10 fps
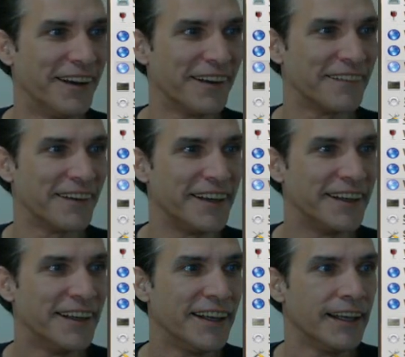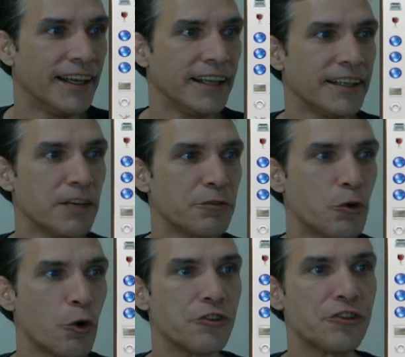All right. And then, of
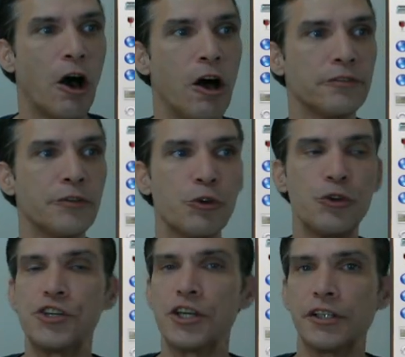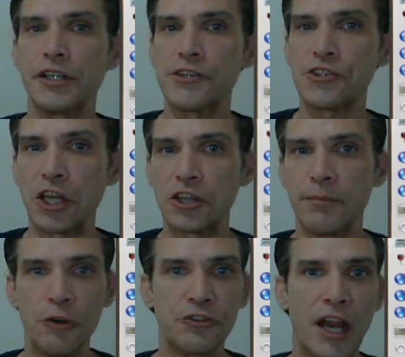course, all of your utilities to get the
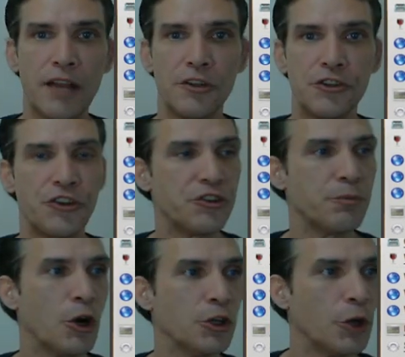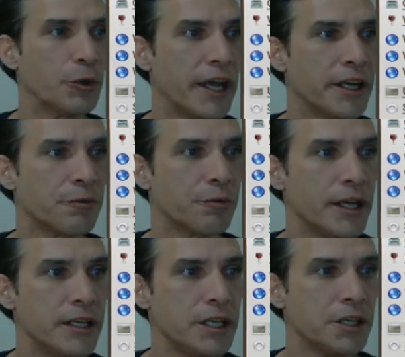most out of the system are located
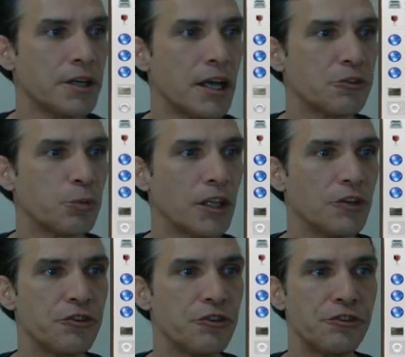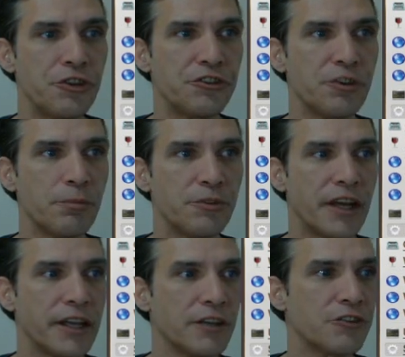right here, as well as your system
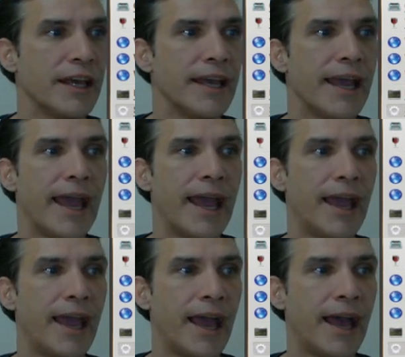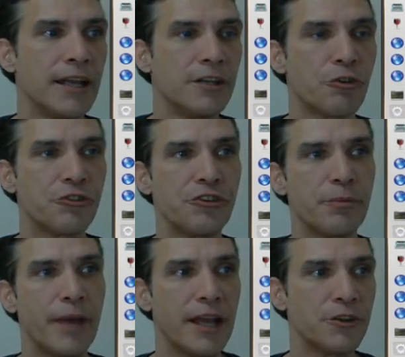settings and your
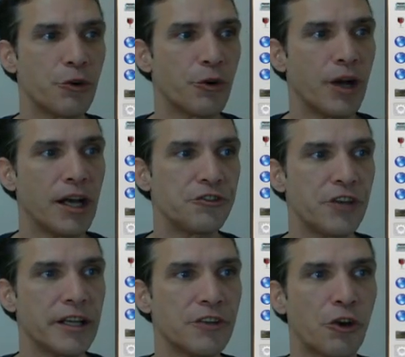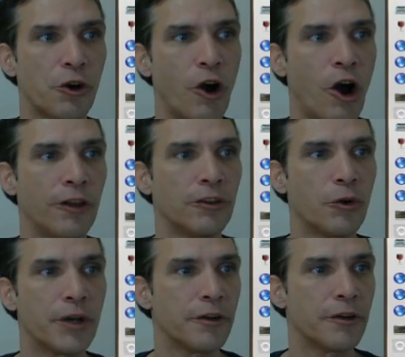system and your uh, settings are all
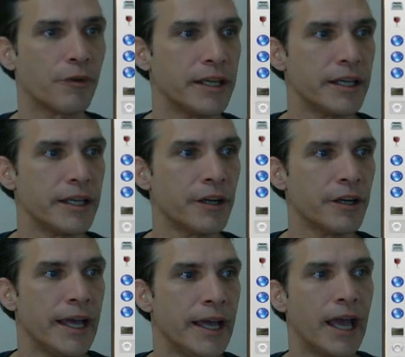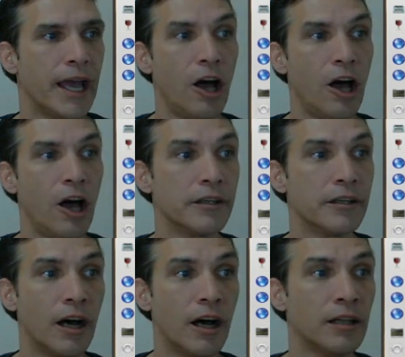located right here. And
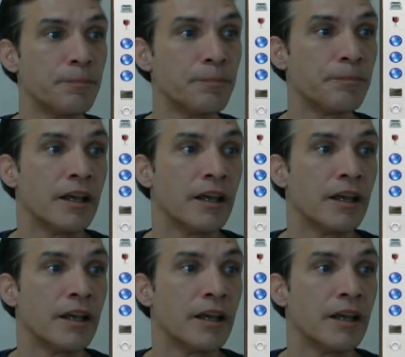all in all,